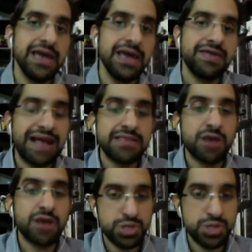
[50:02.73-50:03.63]
that
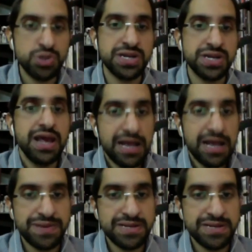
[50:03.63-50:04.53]
constitution
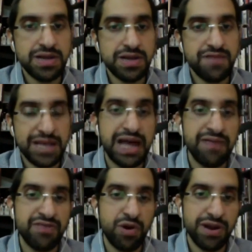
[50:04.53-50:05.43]
has been flushed
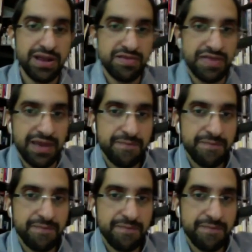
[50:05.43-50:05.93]
down the toilet today.